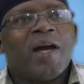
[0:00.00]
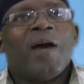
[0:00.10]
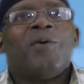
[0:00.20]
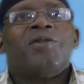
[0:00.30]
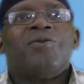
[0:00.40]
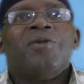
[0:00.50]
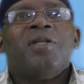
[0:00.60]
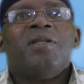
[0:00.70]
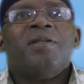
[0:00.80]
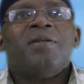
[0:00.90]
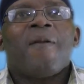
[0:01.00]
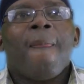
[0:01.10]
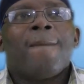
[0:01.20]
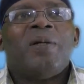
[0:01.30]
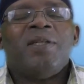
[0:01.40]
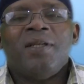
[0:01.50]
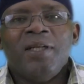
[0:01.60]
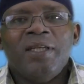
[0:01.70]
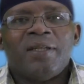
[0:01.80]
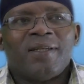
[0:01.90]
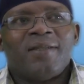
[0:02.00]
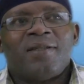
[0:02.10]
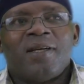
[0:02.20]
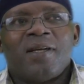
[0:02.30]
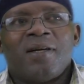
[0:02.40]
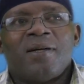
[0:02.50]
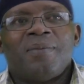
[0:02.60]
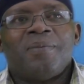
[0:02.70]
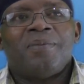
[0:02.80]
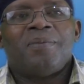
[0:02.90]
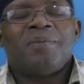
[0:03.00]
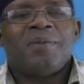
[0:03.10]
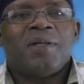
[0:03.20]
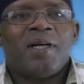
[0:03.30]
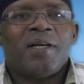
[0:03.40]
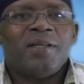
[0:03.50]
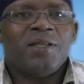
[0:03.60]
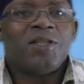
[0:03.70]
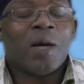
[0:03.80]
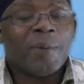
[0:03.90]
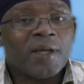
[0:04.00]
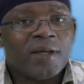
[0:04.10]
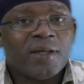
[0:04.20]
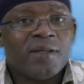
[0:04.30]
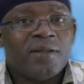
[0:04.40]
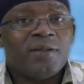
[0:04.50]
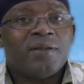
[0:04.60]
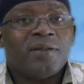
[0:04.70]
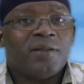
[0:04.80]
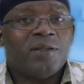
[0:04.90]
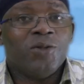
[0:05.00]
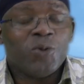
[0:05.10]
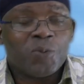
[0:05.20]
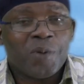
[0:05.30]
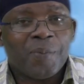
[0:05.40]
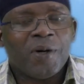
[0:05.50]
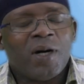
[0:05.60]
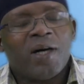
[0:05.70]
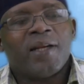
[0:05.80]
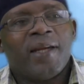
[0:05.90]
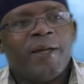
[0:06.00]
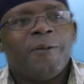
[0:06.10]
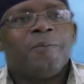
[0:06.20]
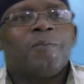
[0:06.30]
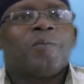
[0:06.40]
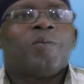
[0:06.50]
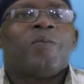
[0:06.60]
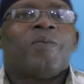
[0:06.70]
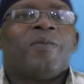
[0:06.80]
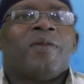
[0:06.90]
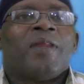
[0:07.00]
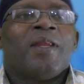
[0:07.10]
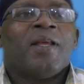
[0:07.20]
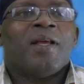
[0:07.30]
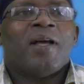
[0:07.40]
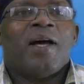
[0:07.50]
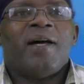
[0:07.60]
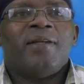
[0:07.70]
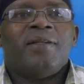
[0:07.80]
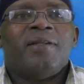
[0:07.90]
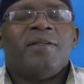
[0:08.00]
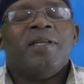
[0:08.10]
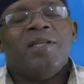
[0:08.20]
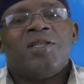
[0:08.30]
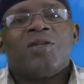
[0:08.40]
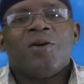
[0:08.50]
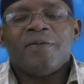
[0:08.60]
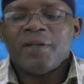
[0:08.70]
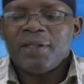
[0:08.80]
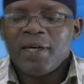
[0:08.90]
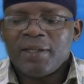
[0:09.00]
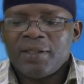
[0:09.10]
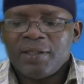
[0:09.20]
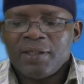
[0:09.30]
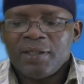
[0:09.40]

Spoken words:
I was reading the Gleaner, that's a Jamaican newspaper online, and they discovered that